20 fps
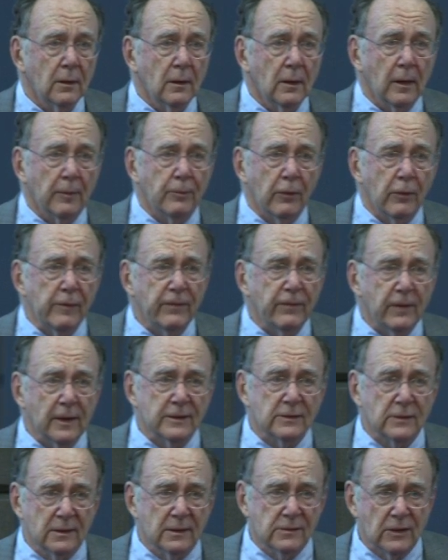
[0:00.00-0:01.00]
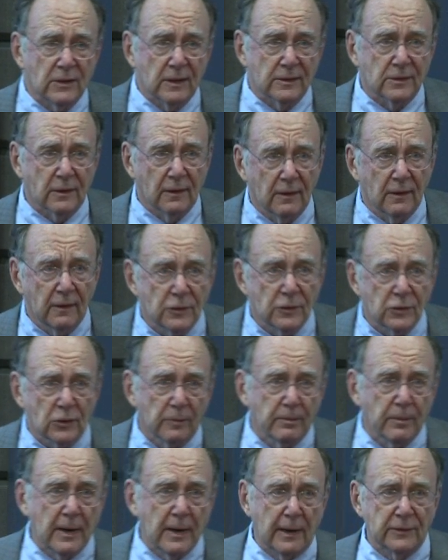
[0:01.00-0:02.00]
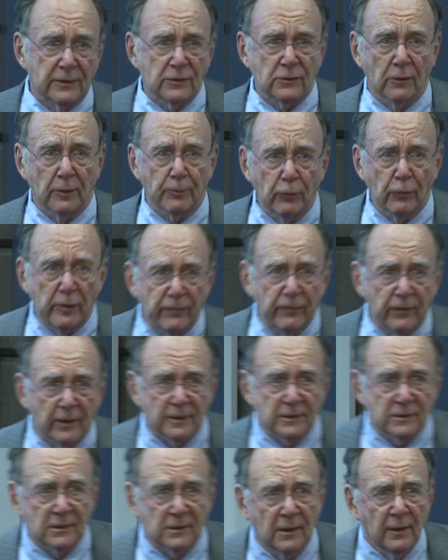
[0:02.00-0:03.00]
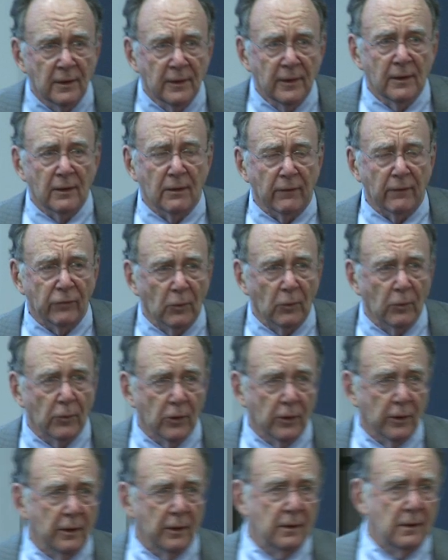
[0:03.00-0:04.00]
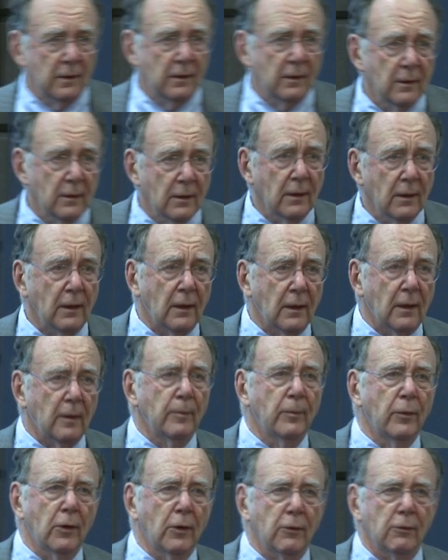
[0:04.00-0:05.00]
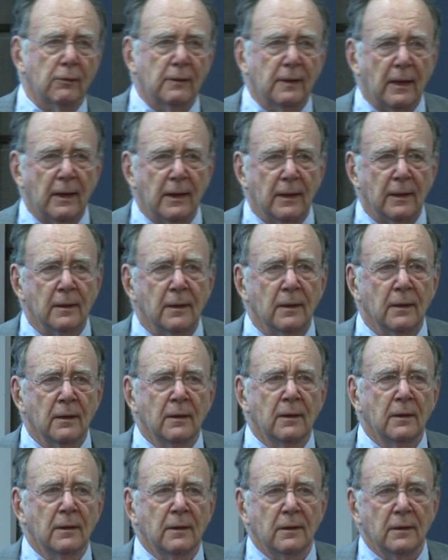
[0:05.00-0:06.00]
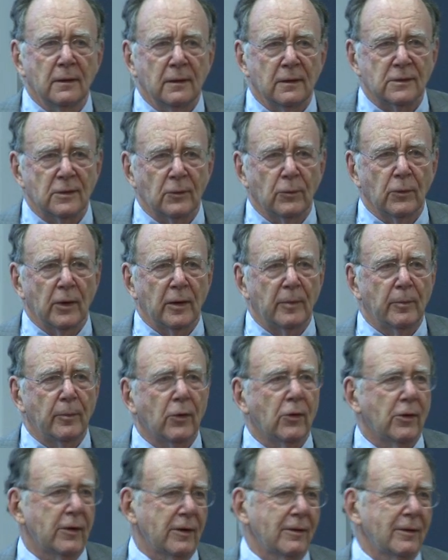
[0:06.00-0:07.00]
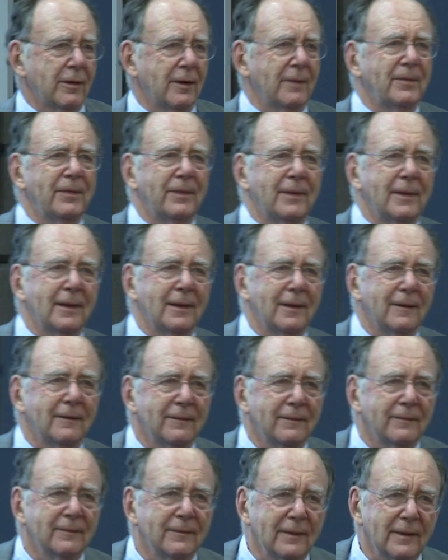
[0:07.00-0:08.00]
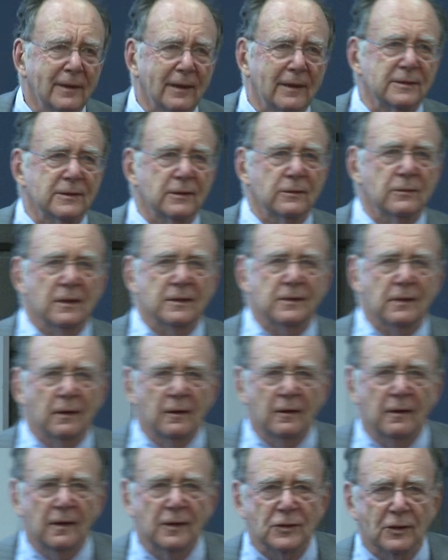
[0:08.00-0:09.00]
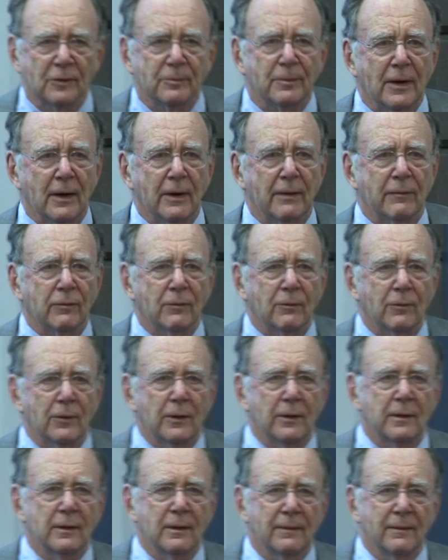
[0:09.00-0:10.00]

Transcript: A prefix is just an initial part. So a prefix of the word borderline is the word border. Yes, just an initial part of the word.